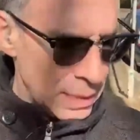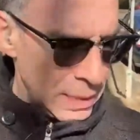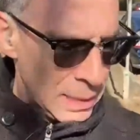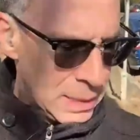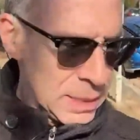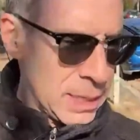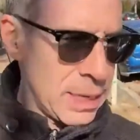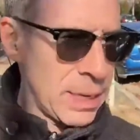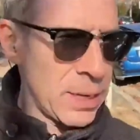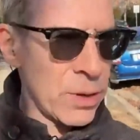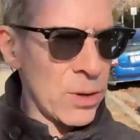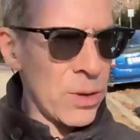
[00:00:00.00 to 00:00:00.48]

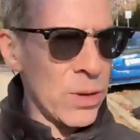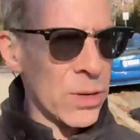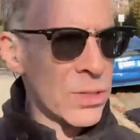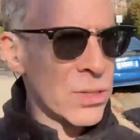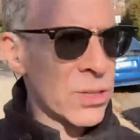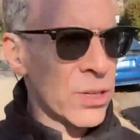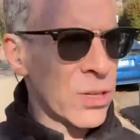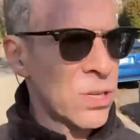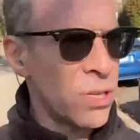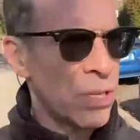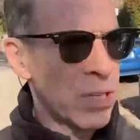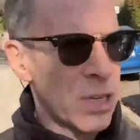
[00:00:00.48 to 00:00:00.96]
It all
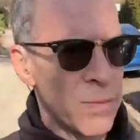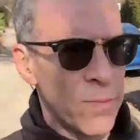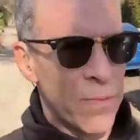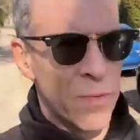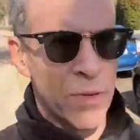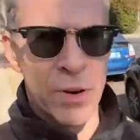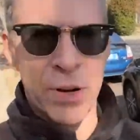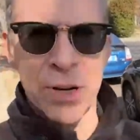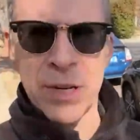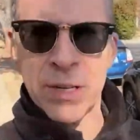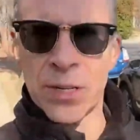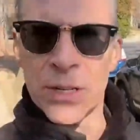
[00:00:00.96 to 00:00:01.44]
just seemed
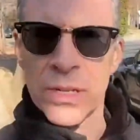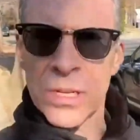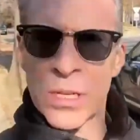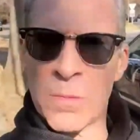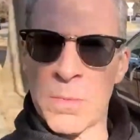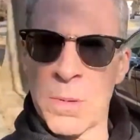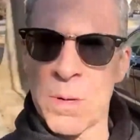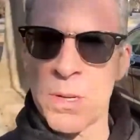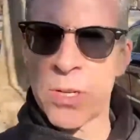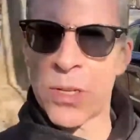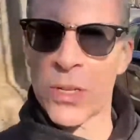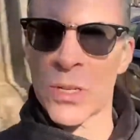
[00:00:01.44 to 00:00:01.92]
very
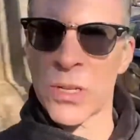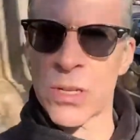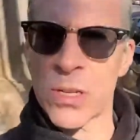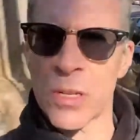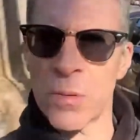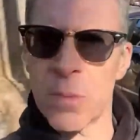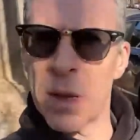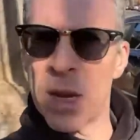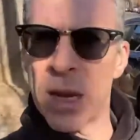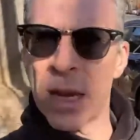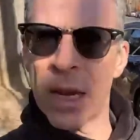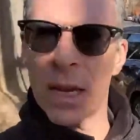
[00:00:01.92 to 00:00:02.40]
suspicious to
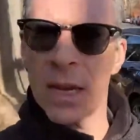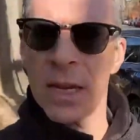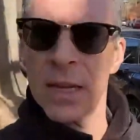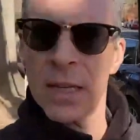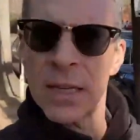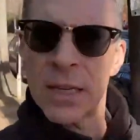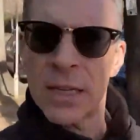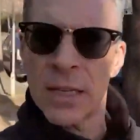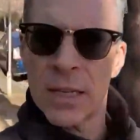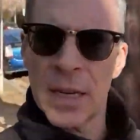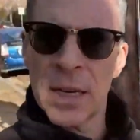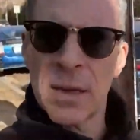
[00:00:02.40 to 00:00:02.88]
me. It
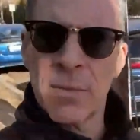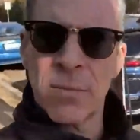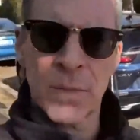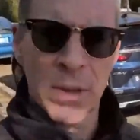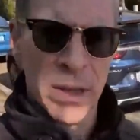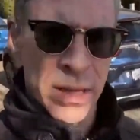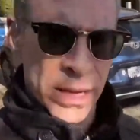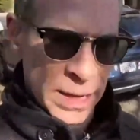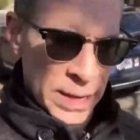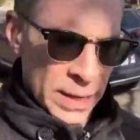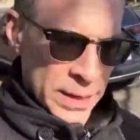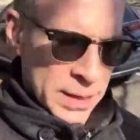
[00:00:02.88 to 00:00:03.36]
seemed
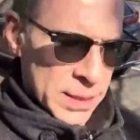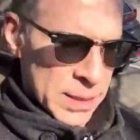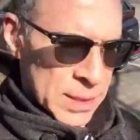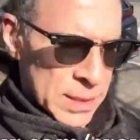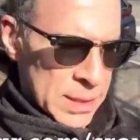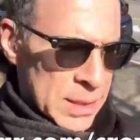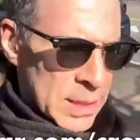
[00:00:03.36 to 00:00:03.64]
like